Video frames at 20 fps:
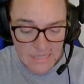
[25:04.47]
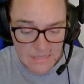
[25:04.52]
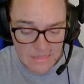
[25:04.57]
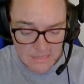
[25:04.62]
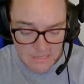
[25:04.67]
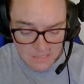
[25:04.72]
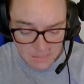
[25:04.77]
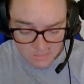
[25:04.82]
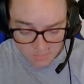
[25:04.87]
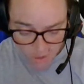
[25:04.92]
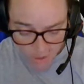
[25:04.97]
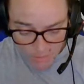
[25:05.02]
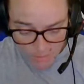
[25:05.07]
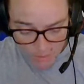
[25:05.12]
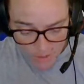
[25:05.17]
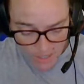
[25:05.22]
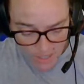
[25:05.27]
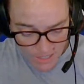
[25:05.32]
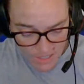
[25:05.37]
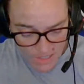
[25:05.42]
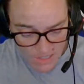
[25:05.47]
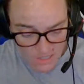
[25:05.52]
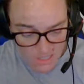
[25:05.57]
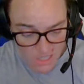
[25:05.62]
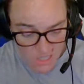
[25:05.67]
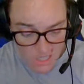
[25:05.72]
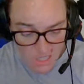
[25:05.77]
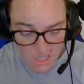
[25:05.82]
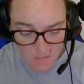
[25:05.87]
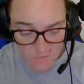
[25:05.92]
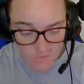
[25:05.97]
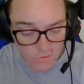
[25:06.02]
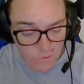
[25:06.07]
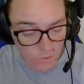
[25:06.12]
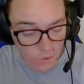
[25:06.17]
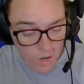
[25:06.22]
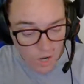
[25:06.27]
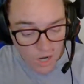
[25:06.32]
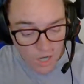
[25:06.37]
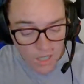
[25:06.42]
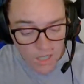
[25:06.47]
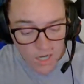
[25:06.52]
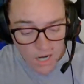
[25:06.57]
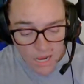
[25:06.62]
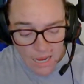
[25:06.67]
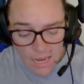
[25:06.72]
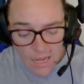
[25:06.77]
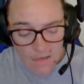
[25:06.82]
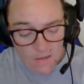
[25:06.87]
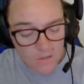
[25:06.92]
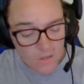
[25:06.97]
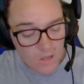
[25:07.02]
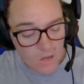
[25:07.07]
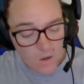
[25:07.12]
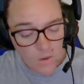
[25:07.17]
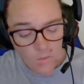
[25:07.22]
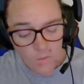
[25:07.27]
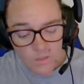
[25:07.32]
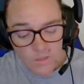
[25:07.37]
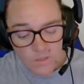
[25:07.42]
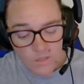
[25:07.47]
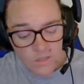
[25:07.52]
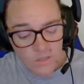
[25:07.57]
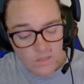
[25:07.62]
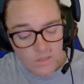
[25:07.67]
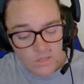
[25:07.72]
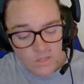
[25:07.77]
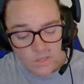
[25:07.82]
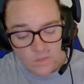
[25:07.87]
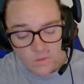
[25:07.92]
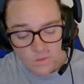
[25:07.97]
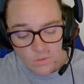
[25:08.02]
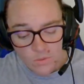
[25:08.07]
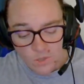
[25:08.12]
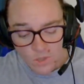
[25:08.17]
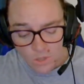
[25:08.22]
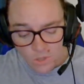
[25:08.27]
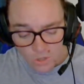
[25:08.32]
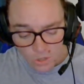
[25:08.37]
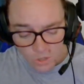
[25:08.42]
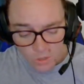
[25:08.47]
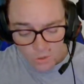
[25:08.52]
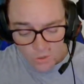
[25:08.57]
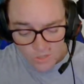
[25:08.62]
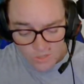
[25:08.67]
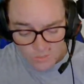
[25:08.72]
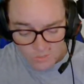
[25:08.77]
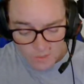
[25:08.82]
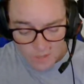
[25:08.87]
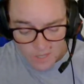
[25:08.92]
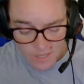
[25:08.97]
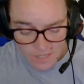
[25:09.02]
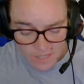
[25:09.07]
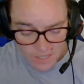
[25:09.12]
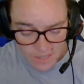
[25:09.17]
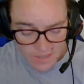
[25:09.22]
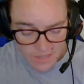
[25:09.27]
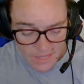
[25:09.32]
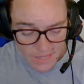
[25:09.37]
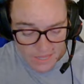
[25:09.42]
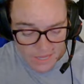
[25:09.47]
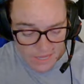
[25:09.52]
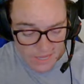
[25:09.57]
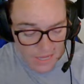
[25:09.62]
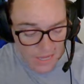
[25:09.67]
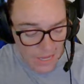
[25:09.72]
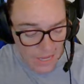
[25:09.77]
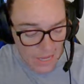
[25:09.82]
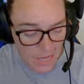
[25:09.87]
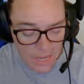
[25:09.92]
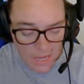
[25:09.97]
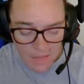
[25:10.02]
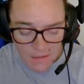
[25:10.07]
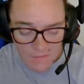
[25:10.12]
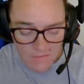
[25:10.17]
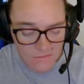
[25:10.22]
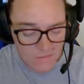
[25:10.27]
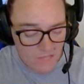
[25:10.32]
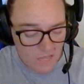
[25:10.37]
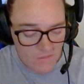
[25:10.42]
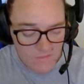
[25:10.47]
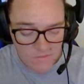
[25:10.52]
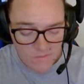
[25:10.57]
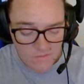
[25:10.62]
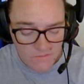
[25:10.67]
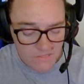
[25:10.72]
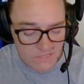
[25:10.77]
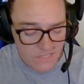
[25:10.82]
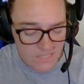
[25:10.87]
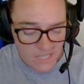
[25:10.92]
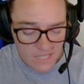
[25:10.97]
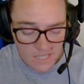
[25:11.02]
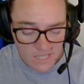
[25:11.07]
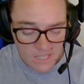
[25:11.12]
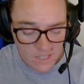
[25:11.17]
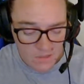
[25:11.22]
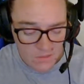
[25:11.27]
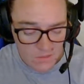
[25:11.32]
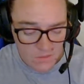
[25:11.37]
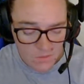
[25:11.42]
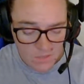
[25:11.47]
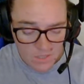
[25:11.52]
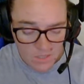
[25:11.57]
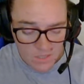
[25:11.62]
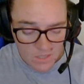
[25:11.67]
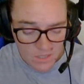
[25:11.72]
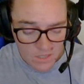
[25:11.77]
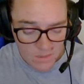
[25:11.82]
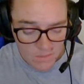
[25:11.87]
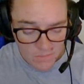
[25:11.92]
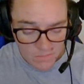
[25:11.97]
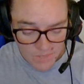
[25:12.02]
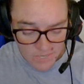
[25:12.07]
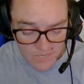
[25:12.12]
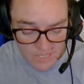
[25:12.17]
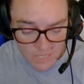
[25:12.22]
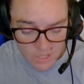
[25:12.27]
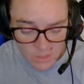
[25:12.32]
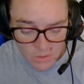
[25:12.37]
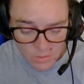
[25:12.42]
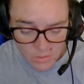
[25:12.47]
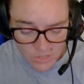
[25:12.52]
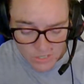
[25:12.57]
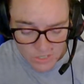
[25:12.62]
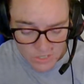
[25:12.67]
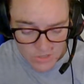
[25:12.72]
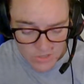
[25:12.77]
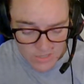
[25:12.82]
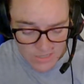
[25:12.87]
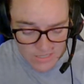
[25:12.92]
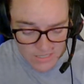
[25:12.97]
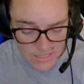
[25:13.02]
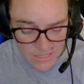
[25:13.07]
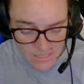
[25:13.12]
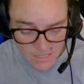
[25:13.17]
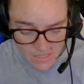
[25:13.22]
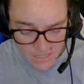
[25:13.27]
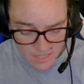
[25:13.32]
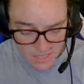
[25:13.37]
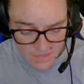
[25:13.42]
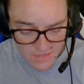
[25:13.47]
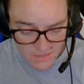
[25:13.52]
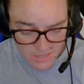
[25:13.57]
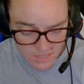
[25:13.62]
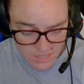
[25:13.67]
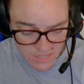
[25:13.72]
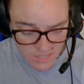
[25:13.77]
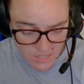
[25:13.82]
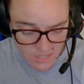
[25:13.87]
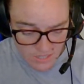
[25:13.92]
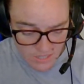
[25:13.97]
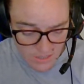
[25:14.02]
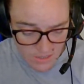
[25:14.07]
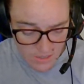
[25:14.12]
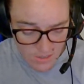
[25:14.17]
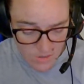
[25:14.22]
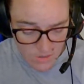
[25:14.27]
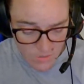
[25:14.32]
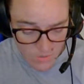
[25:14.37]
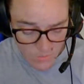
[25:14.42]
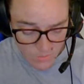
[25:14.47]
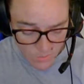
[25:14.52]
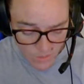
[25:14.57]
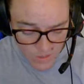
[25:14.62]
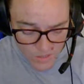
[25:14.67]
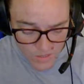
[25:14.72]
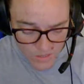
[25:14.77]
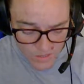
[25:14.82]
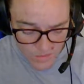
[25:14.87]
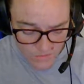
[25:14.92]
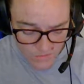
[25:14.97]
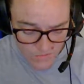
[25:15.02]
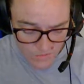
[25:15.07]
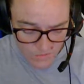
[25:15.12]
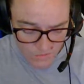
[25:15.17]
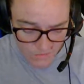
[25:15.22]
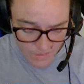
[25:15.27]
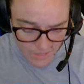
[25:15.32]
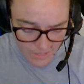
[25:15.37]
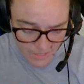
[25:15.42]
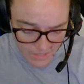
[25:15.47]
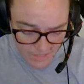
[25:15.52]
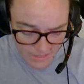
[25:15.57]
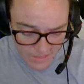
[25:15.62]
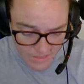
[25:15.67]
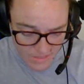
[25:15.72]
the smallpox? If you are, I'll go and nurse you. You can depend on that. I'll never forsake you. But I do wish you'd stay till after tea. Where do you feel bad?